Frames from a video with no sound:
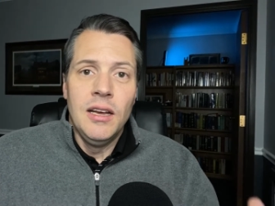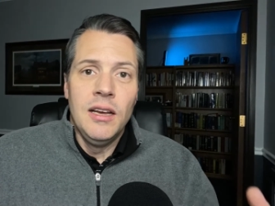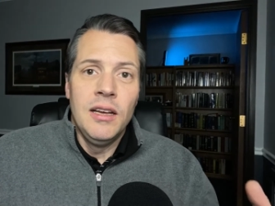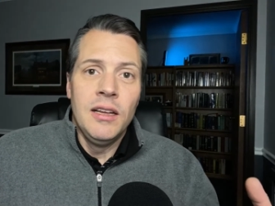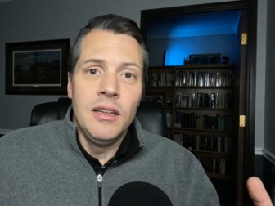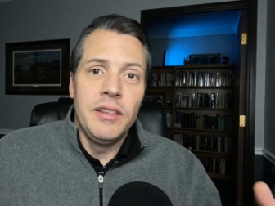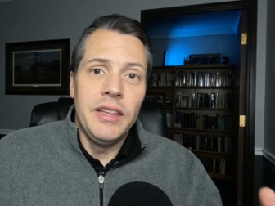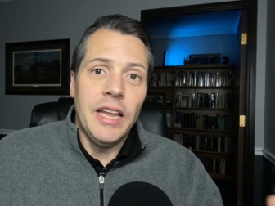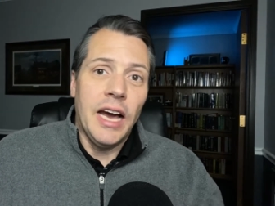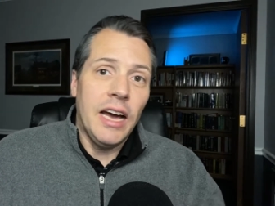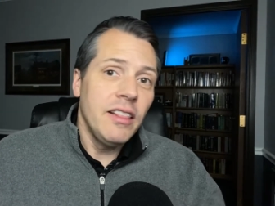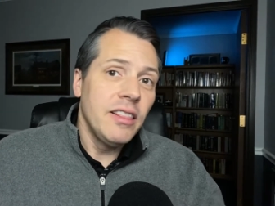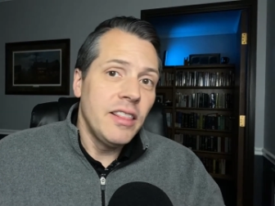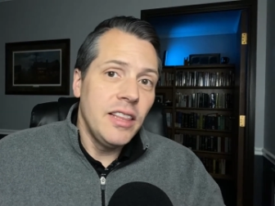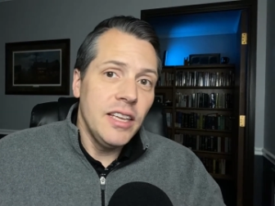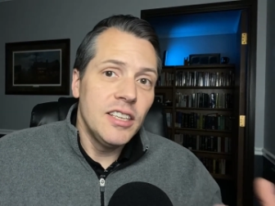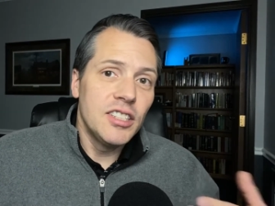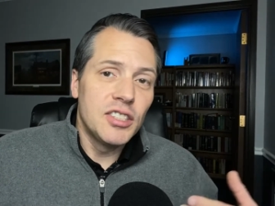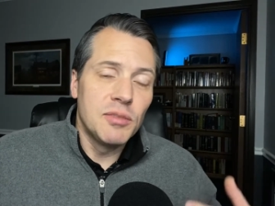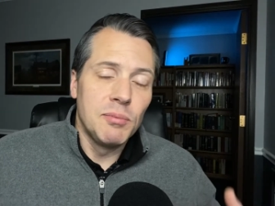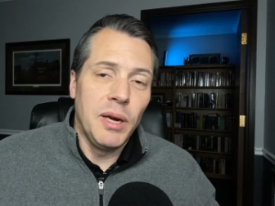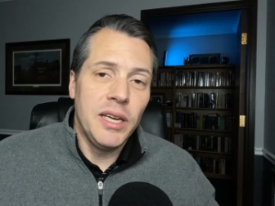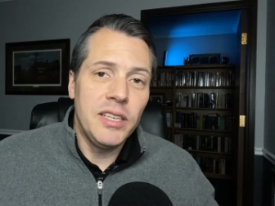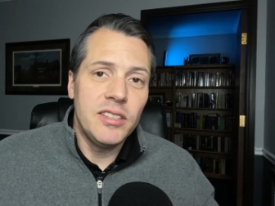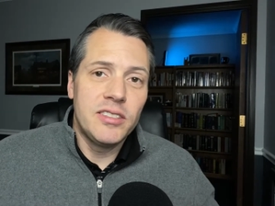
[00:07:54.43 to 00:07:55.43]

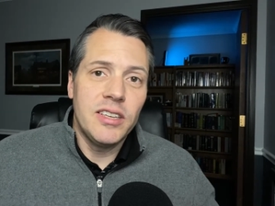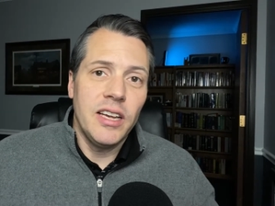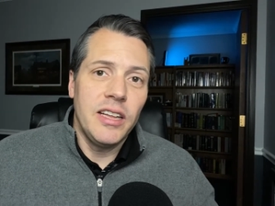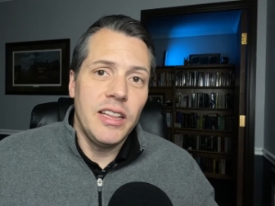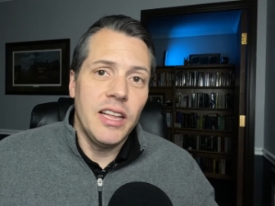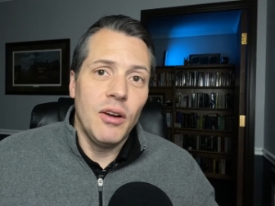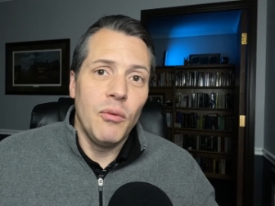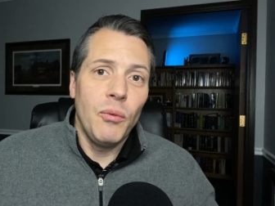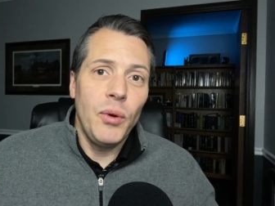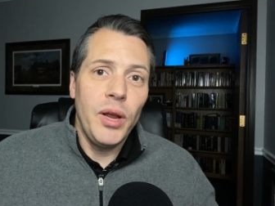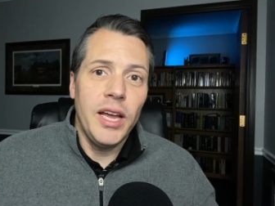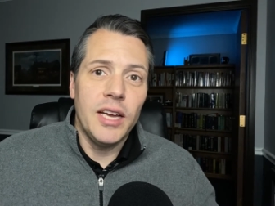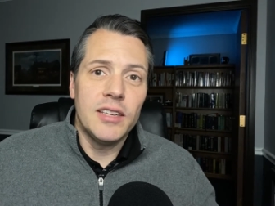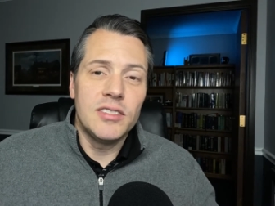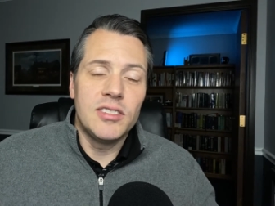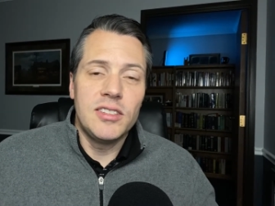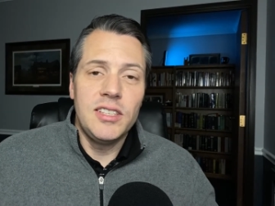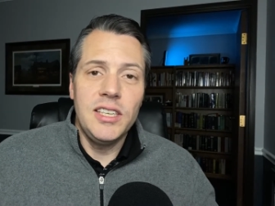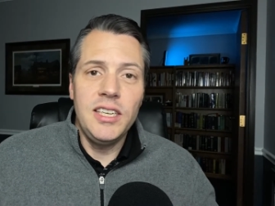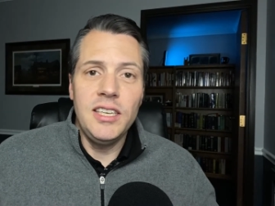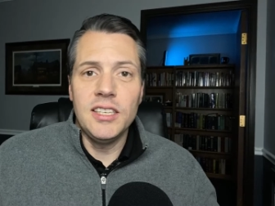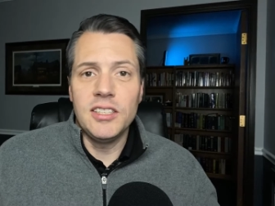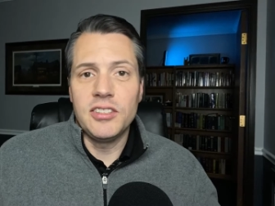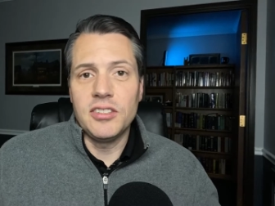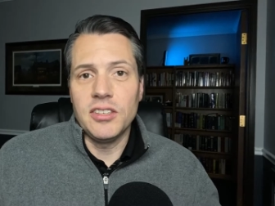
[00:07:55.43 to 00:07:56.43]
Non-theists might say that we as
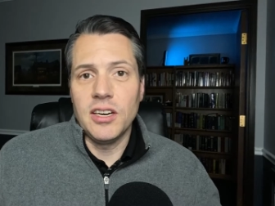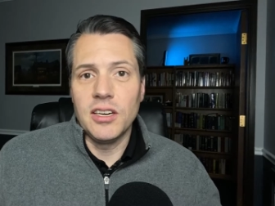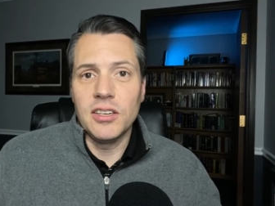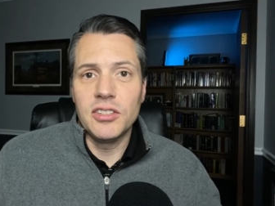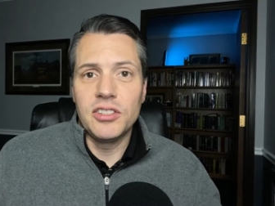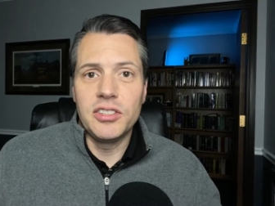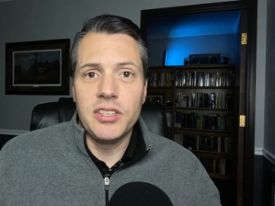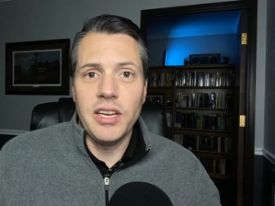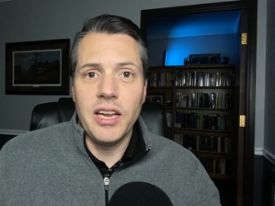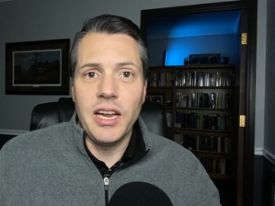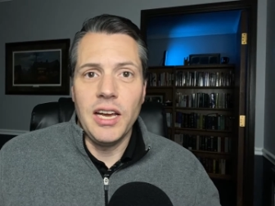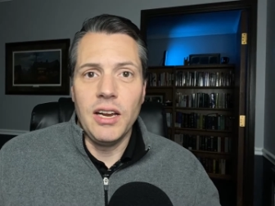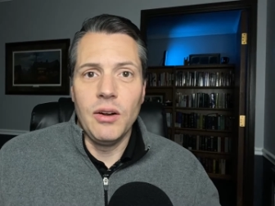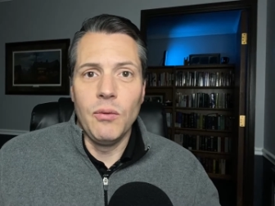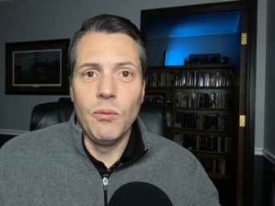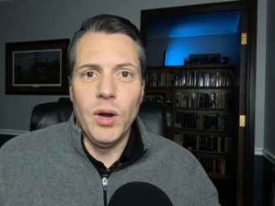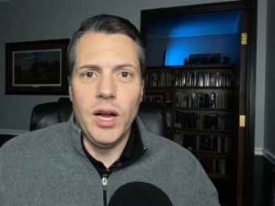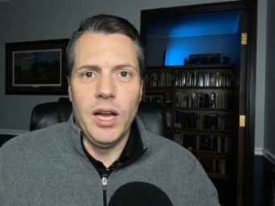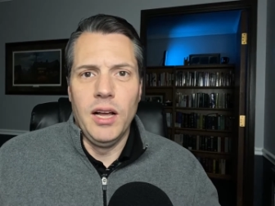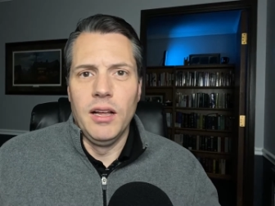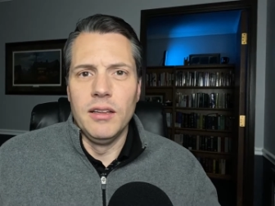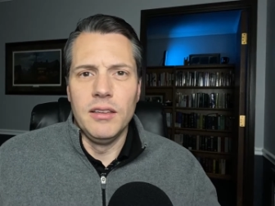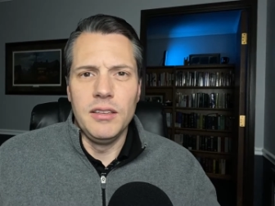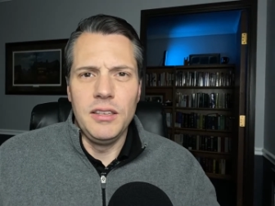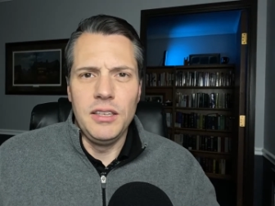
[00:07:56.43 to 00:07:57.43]
theists are saying,
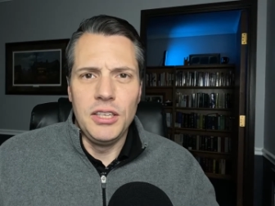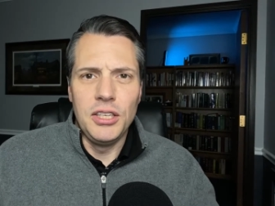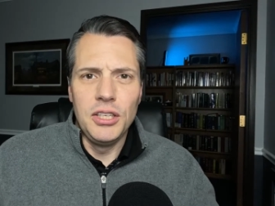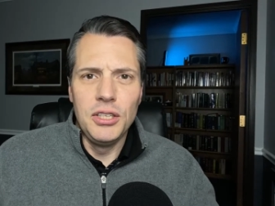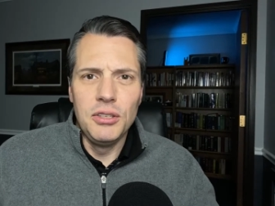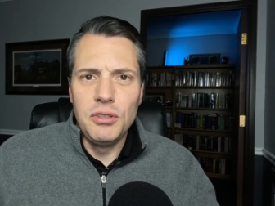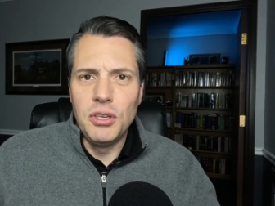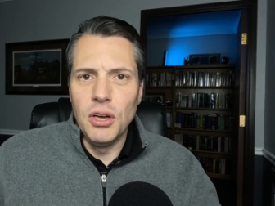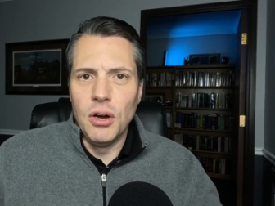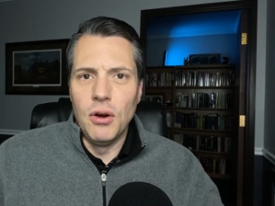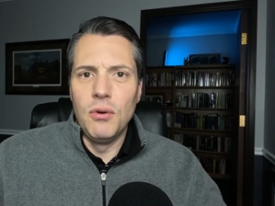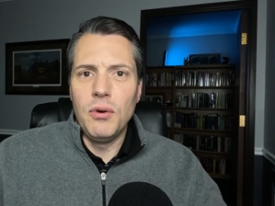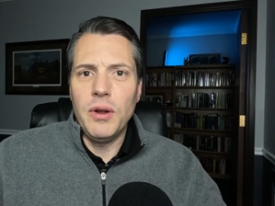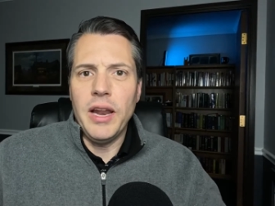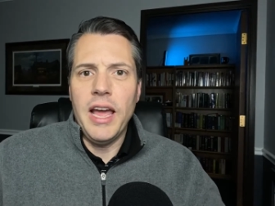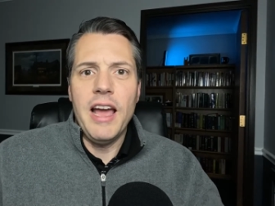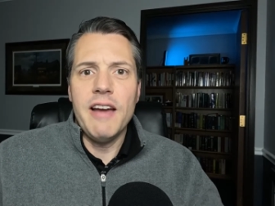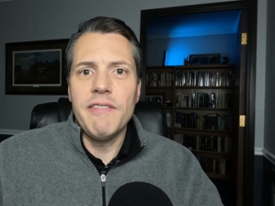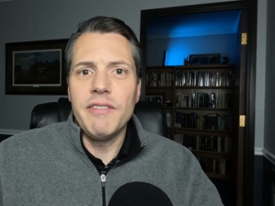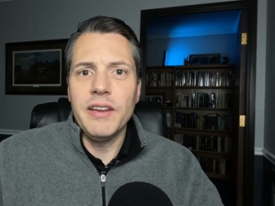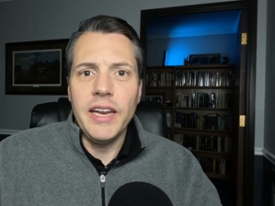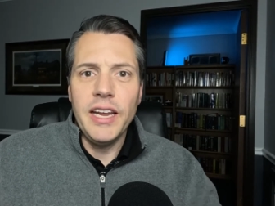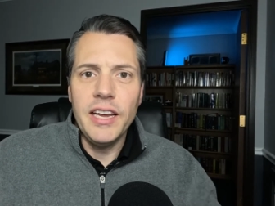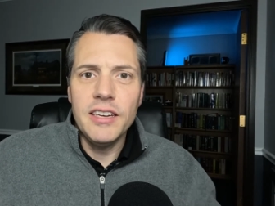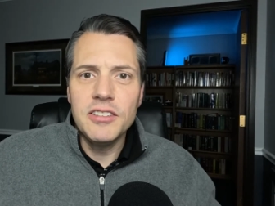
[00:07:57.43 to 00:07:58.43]
well, you don't
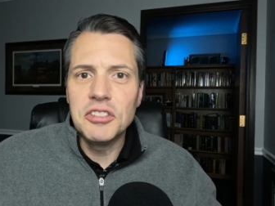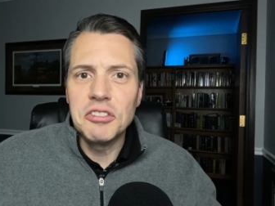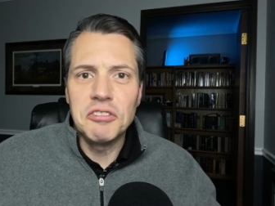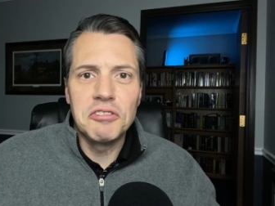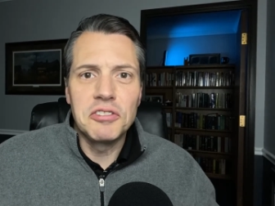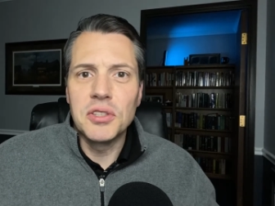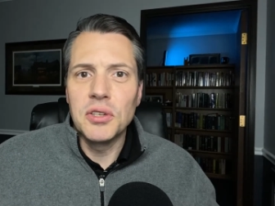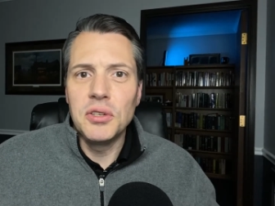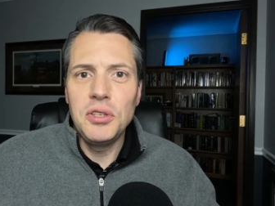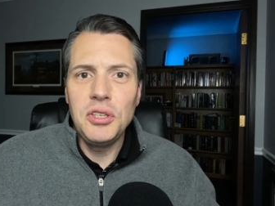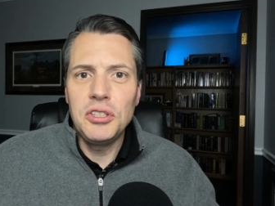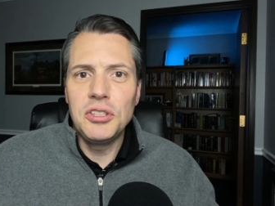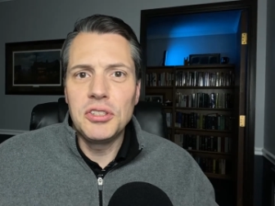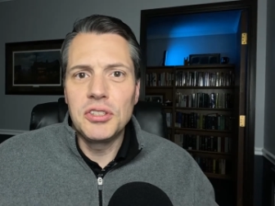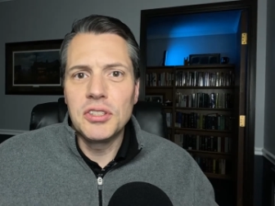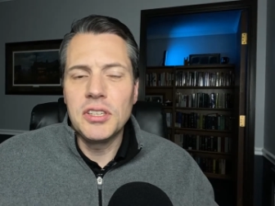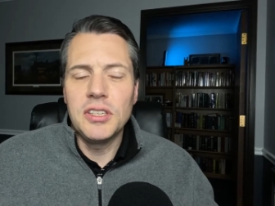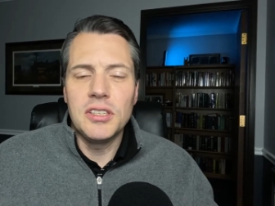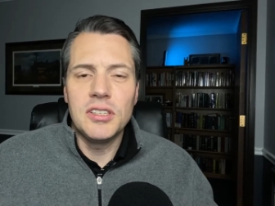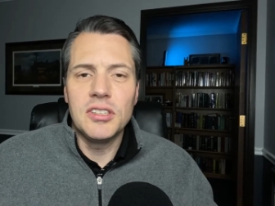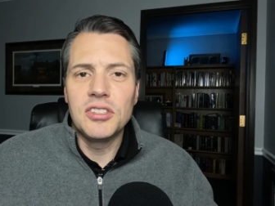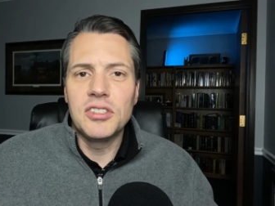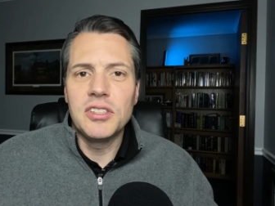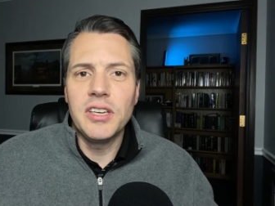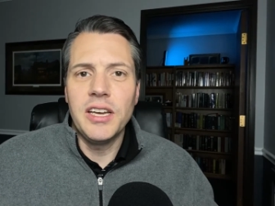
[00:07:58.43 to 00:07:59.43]
have an answer, so you're just
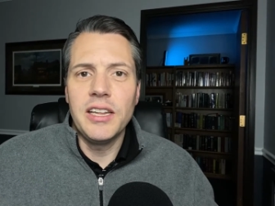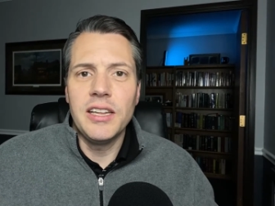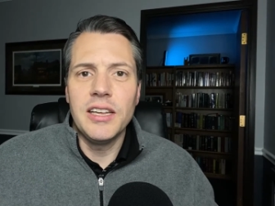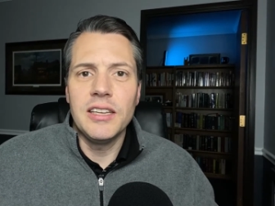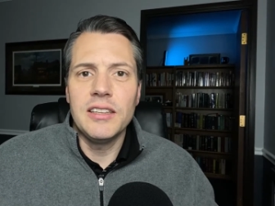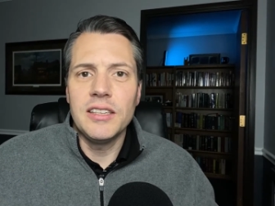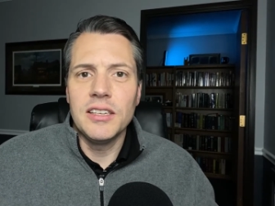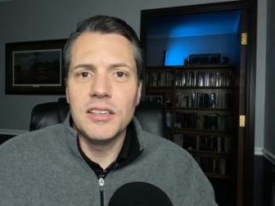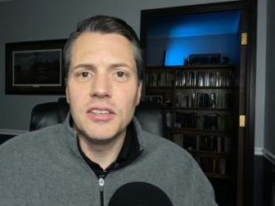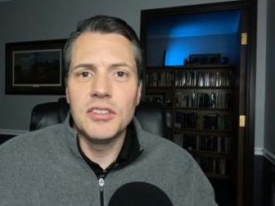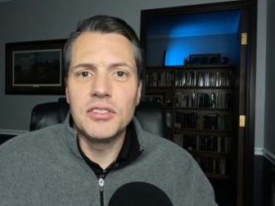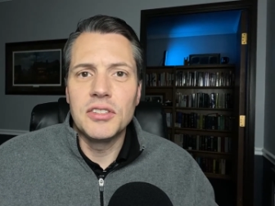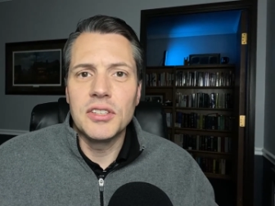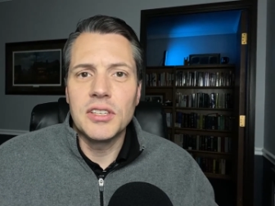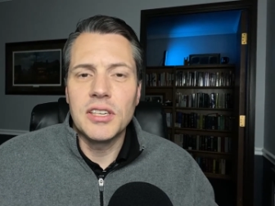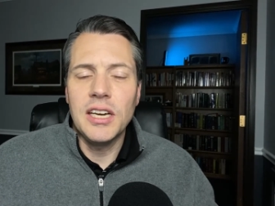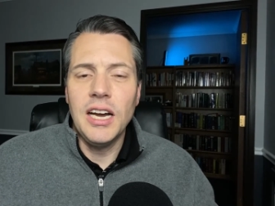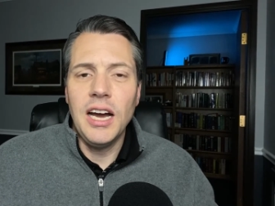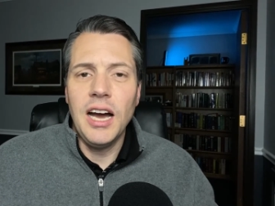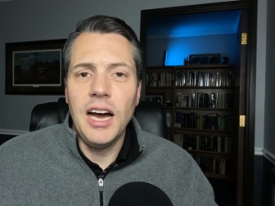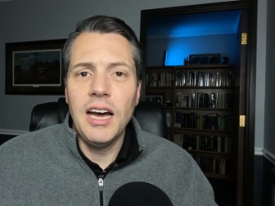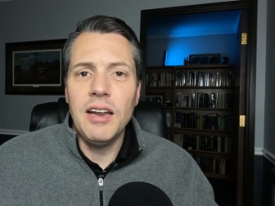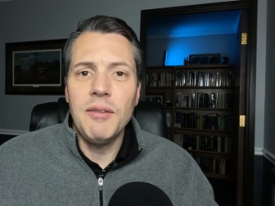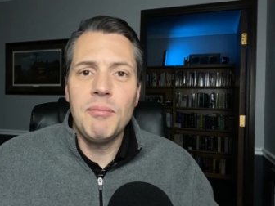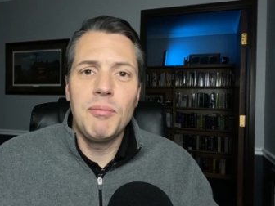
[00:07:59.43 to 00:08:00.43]
going to say that there's a
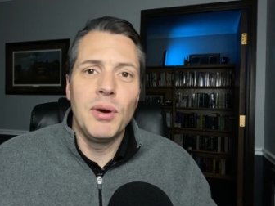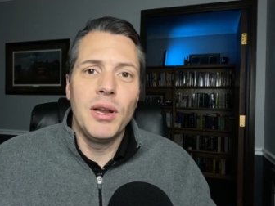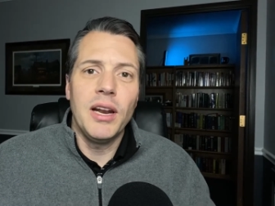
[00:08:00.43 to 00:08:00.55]
God.